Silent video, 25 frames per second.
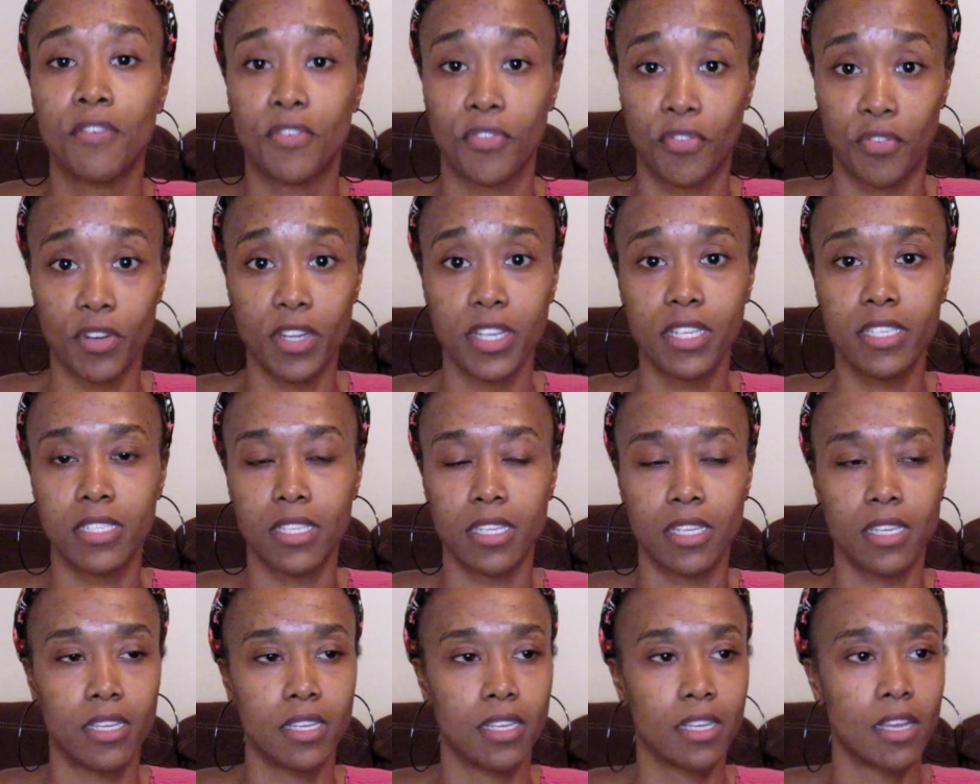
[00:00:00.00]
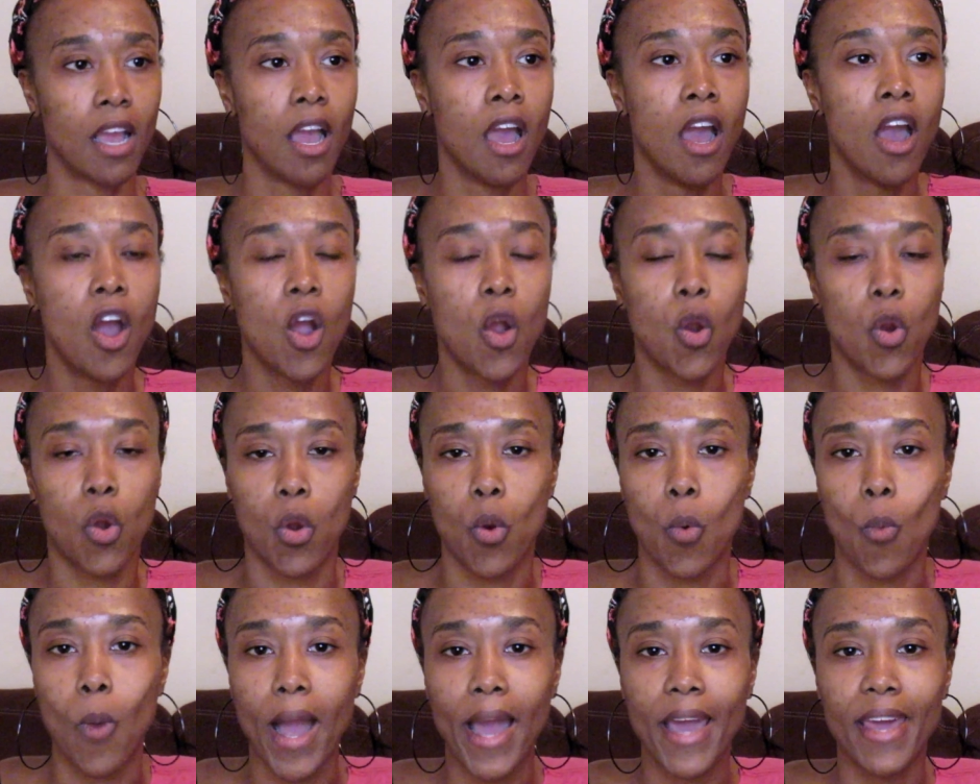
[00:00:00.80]
freezing or
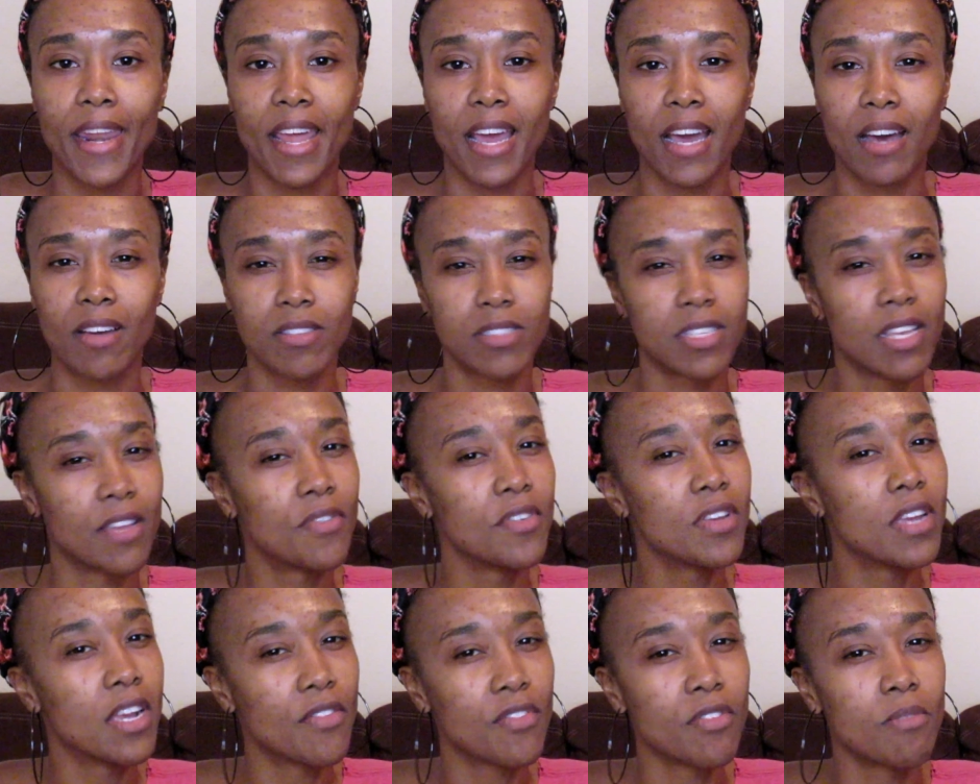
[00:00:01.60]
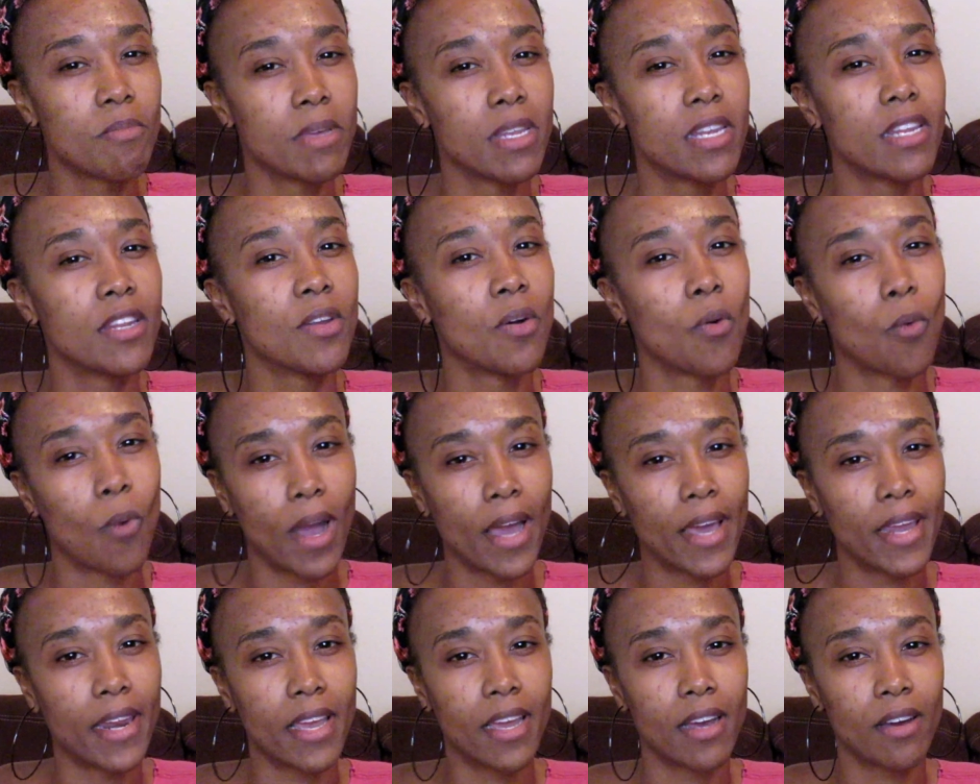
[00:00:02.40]
whiteouts. Have you ever been in a
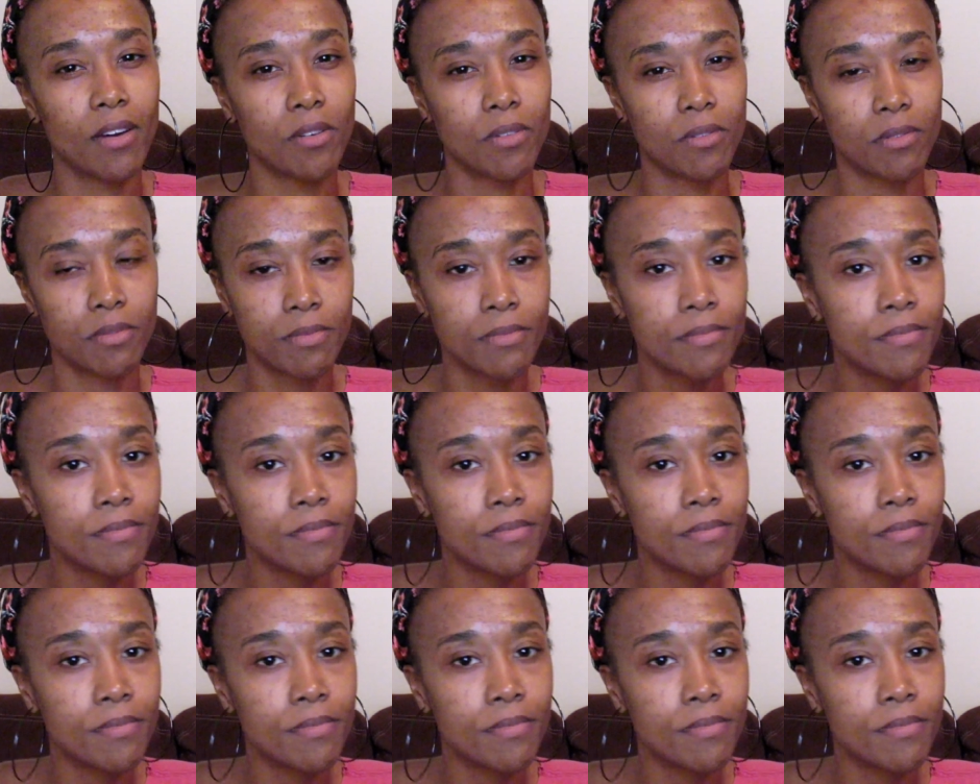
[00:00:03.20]
whiteout?